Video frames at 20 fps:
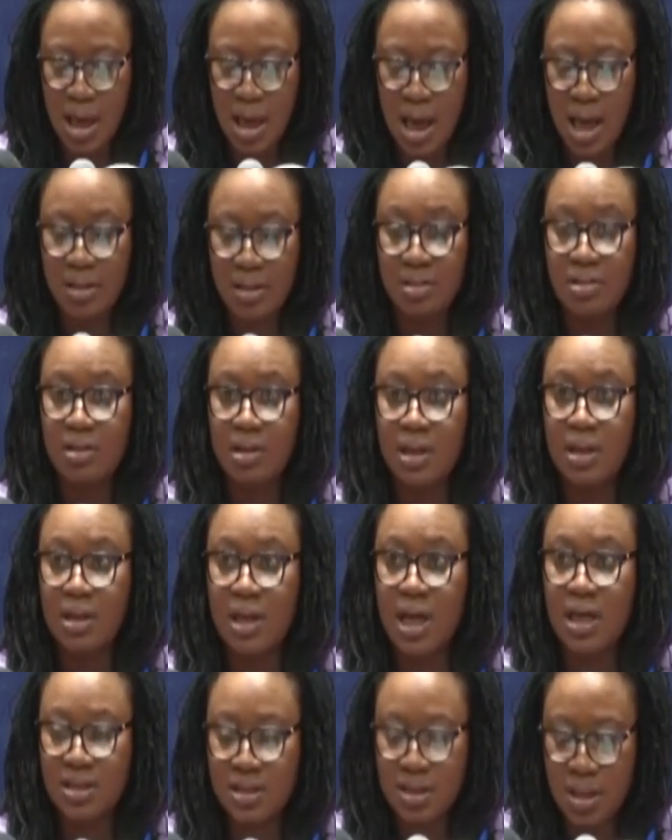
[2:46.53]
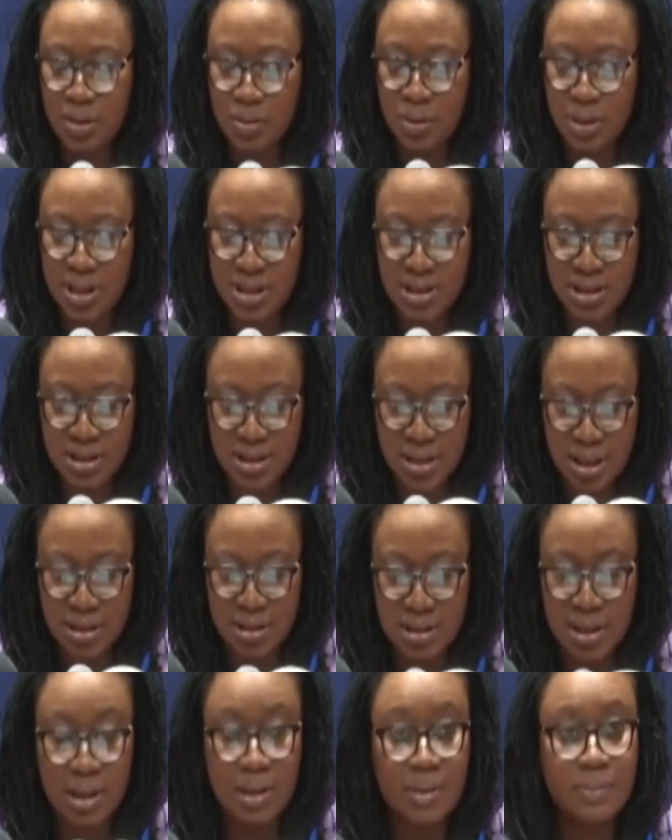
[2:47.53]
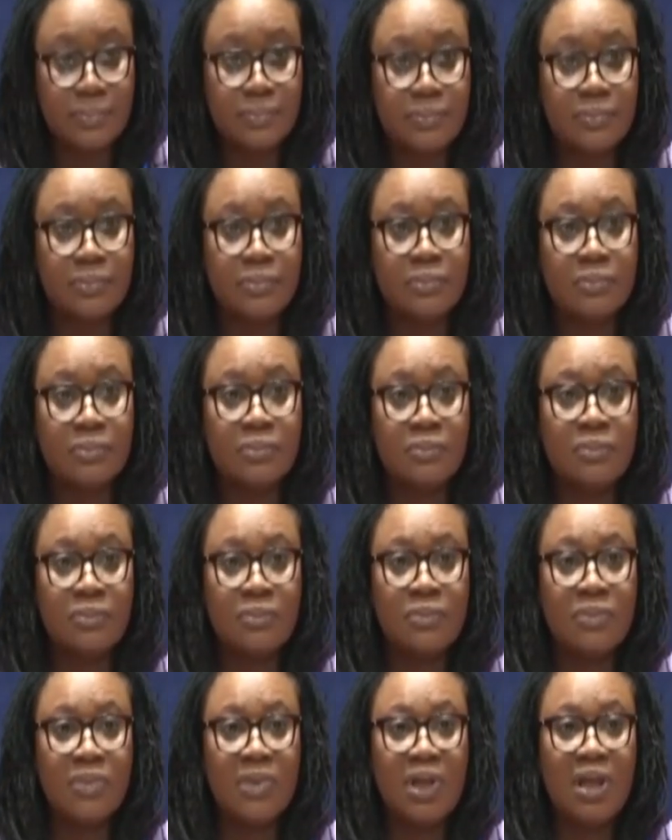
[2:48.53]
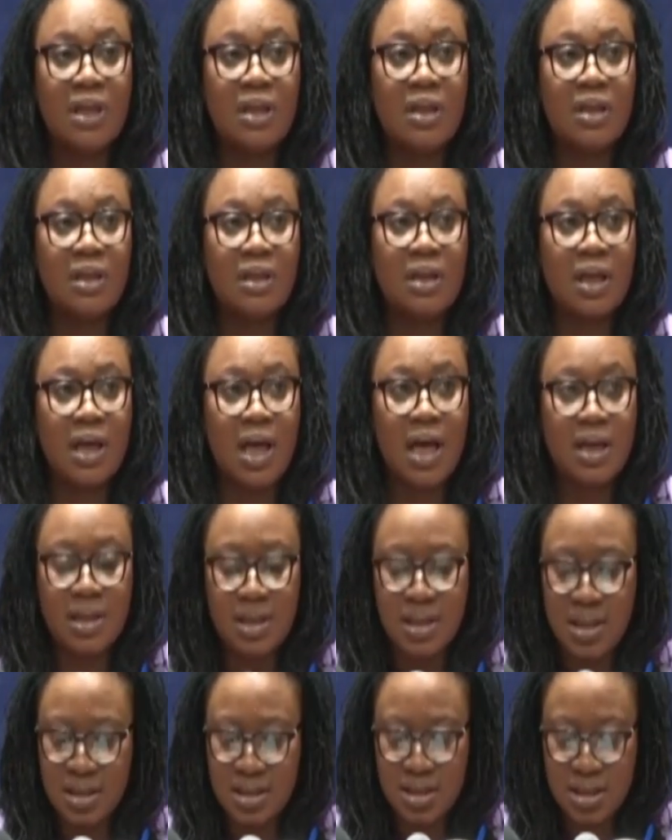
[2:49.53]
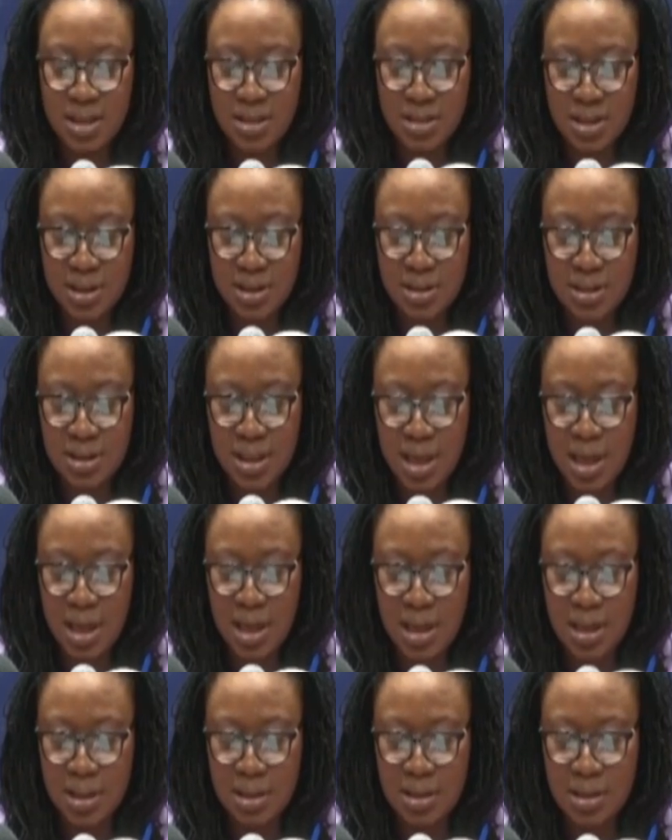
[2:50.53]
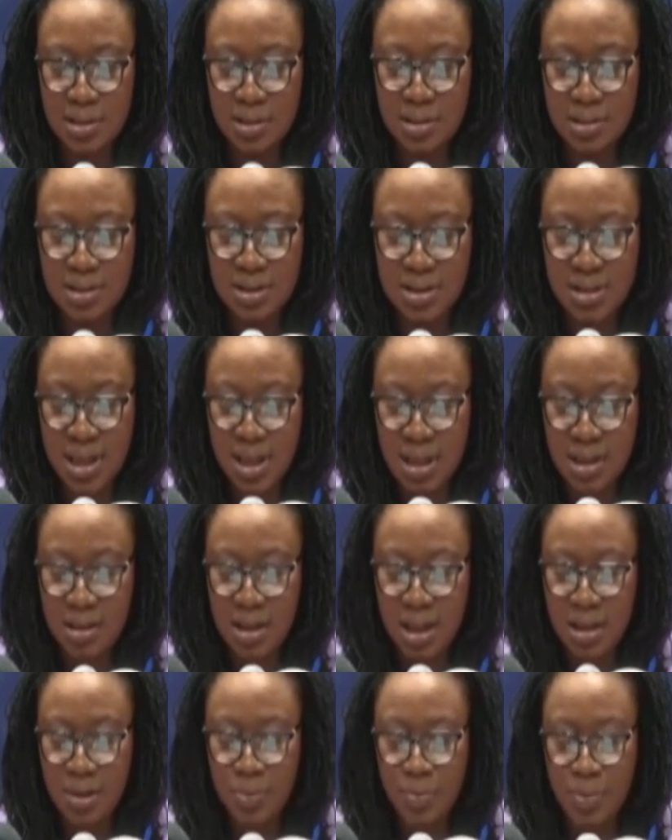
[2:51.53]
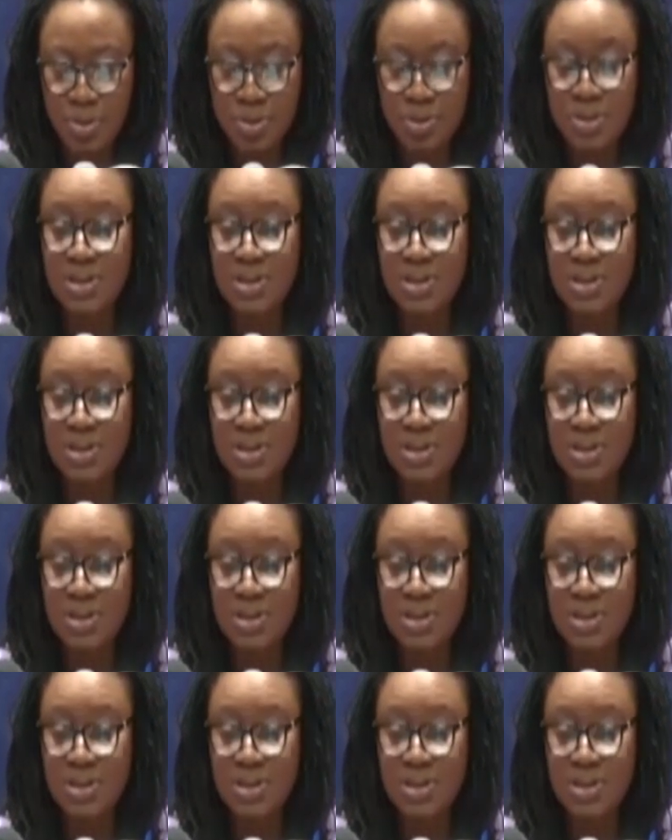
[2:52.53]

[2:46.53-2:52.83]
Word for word: at the National Collation Center. The candidates' agents are saying that they want